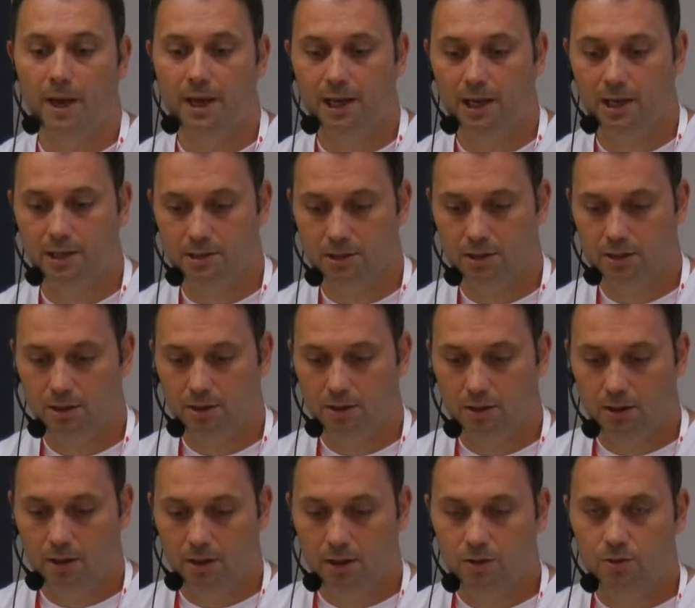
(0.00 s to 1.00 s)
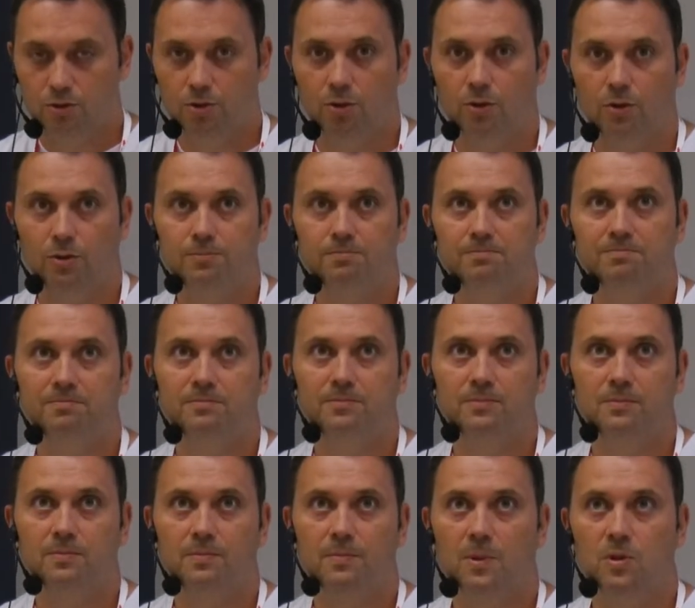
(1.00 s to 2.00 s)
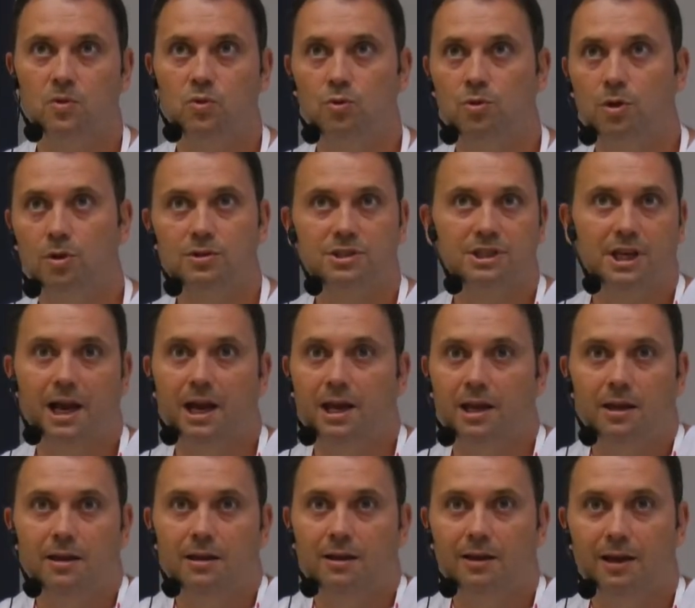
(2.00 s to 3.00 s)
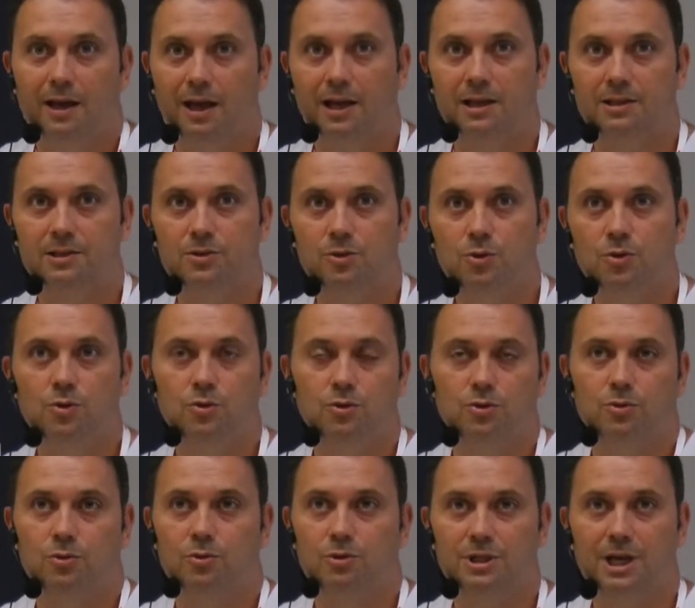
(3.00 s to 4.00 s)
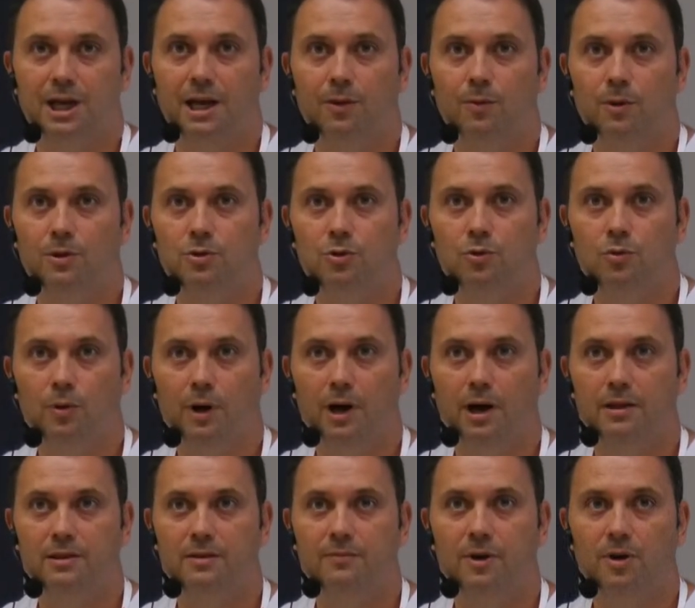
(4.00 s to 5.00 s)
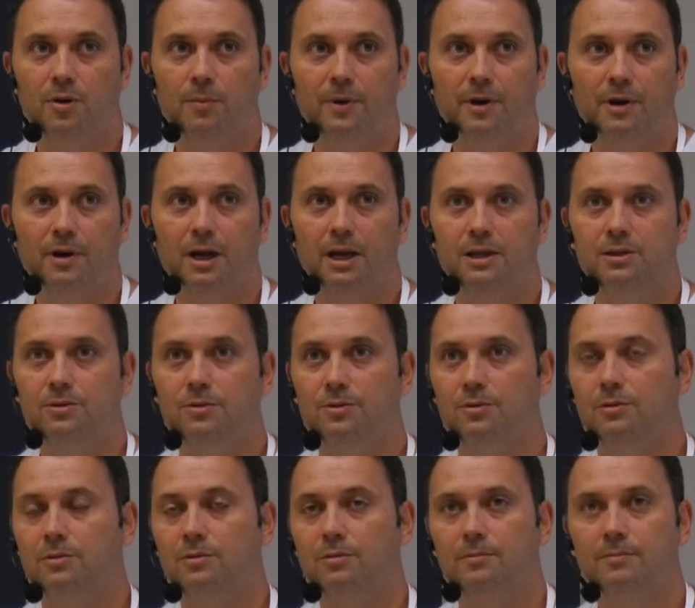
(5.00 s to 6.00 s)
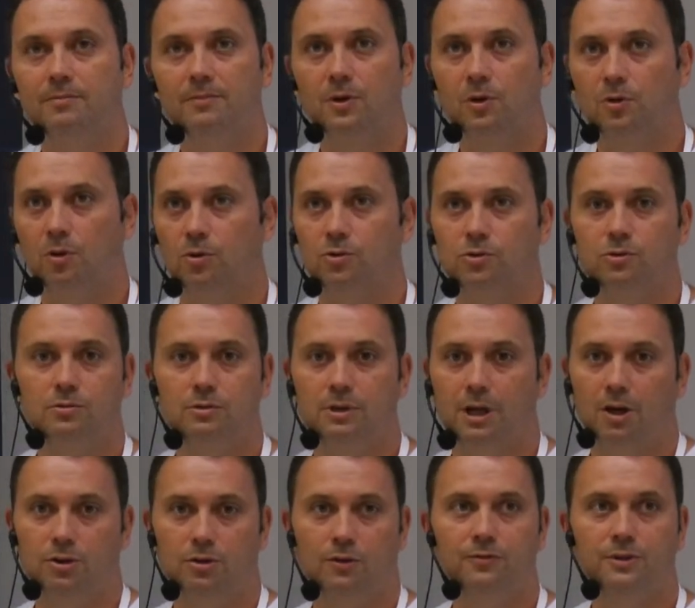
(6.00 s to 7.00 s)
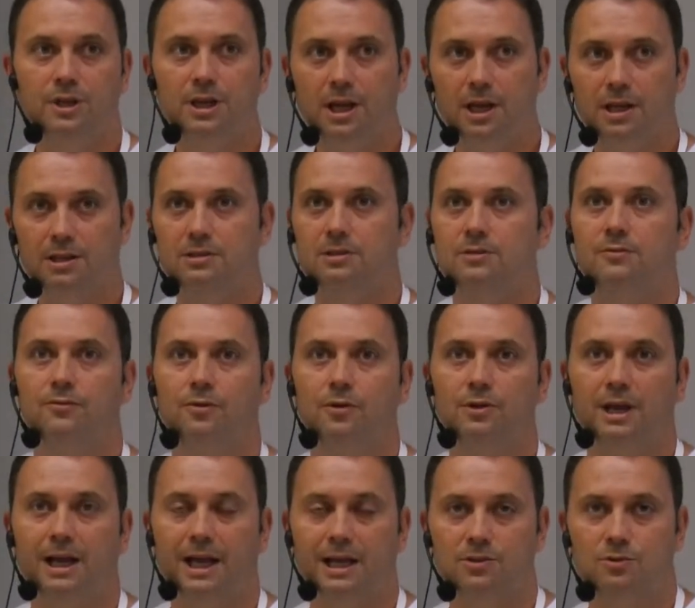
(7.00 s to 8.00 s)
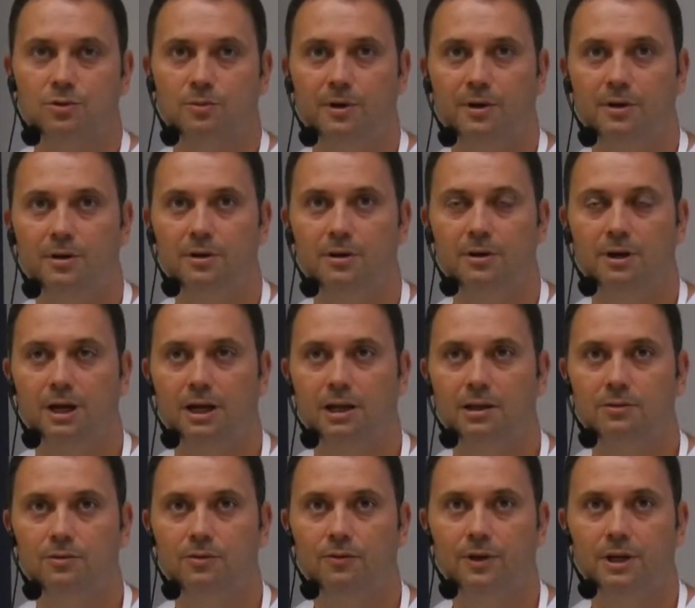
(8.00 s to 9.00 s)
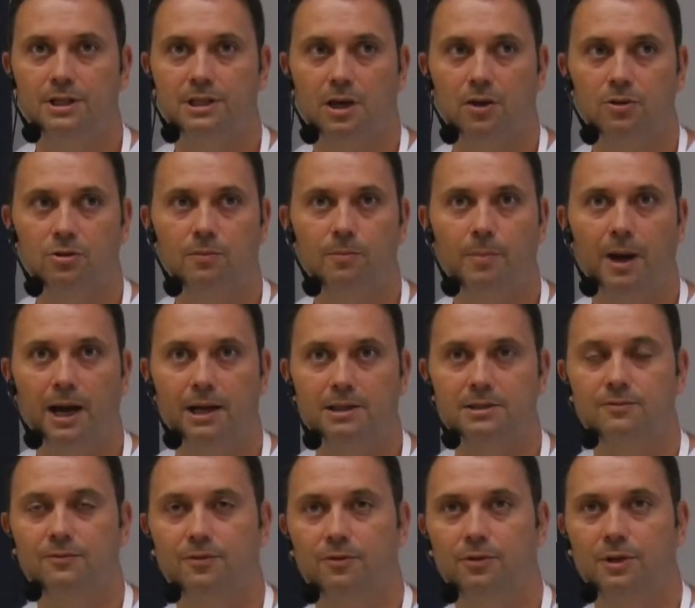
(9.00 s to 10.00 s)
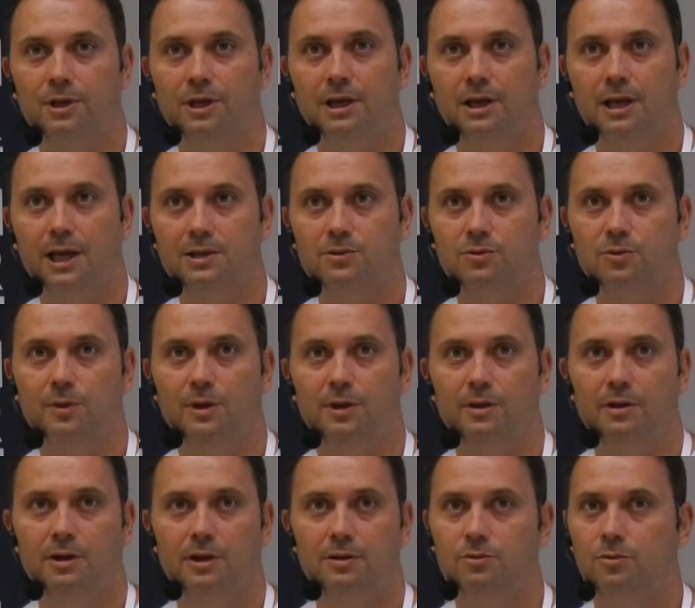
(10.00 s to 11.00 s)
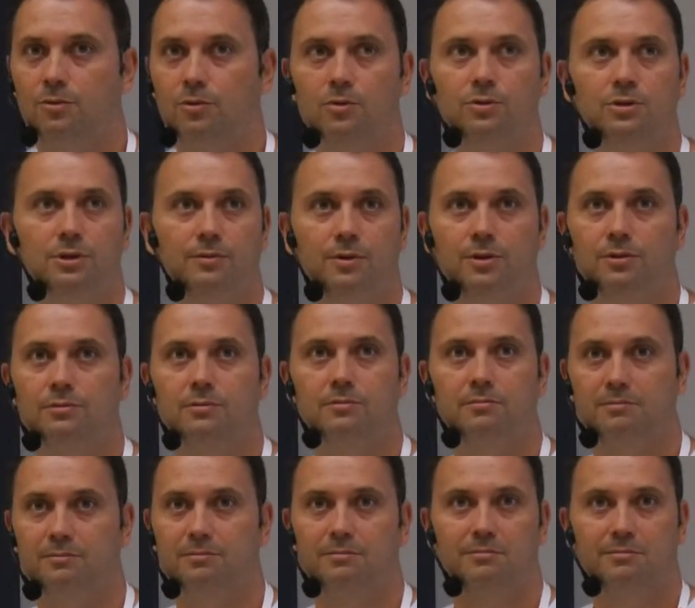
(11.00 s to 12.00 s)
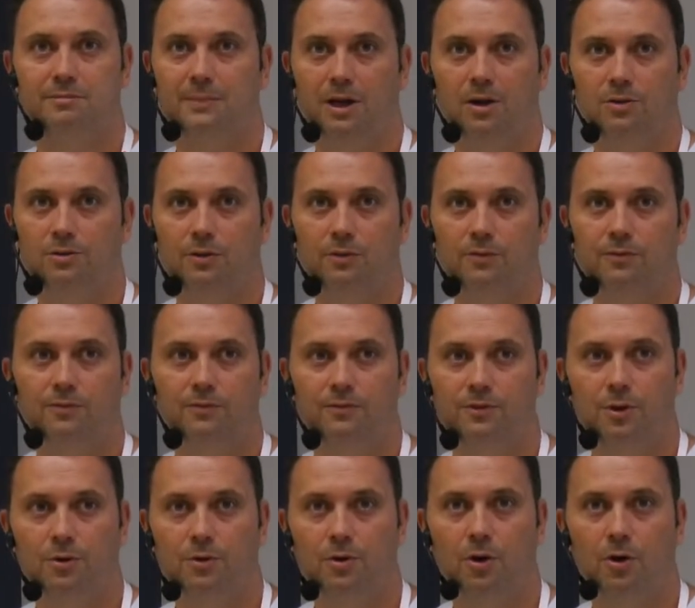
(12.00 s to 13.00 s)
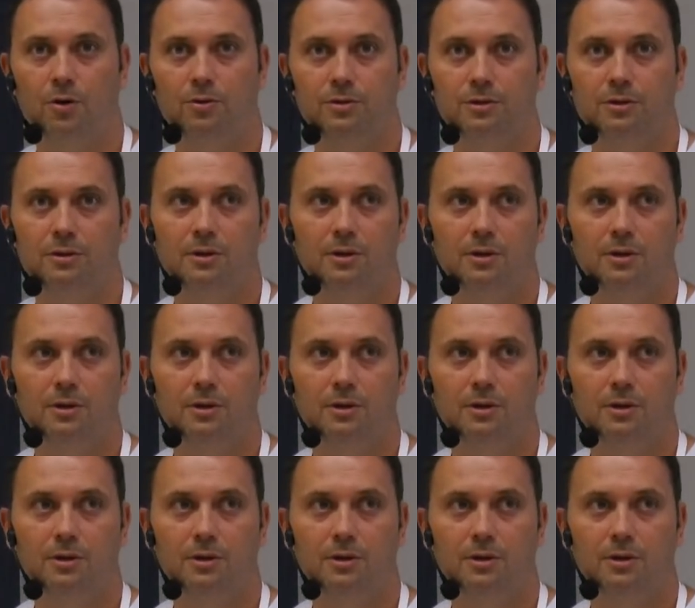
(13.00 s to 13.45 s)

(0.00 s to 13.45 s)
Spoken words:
my case. So you don't shy as you used to shy when you were a developer and you close a lot of tickets for the customer and you fix a lot of bugs for the customer and you contribute a lot of your code.